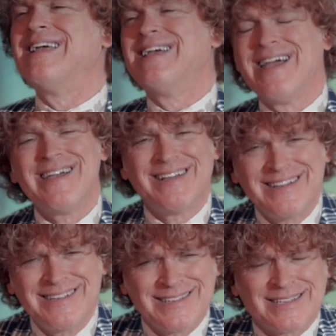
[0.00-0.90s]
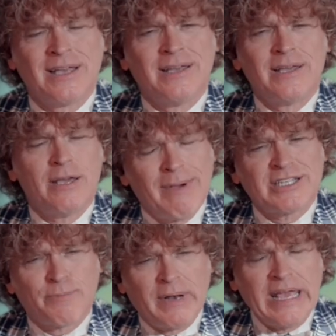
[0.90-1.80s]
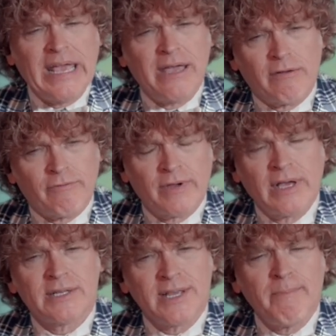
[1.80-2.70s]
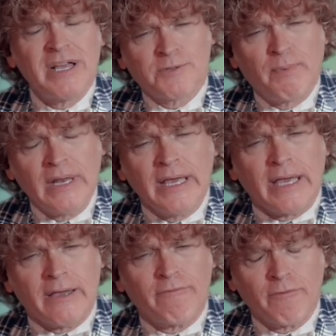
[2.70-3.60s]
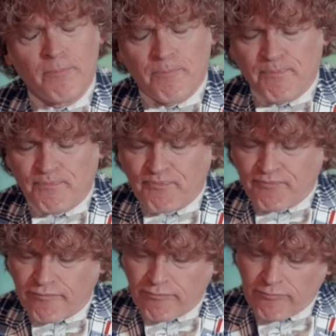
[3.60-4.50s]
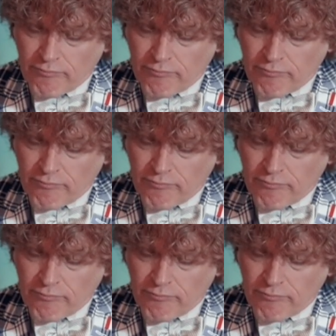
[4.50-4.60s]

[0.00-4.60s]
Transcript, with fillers: he is you must believe say must believe, must believe.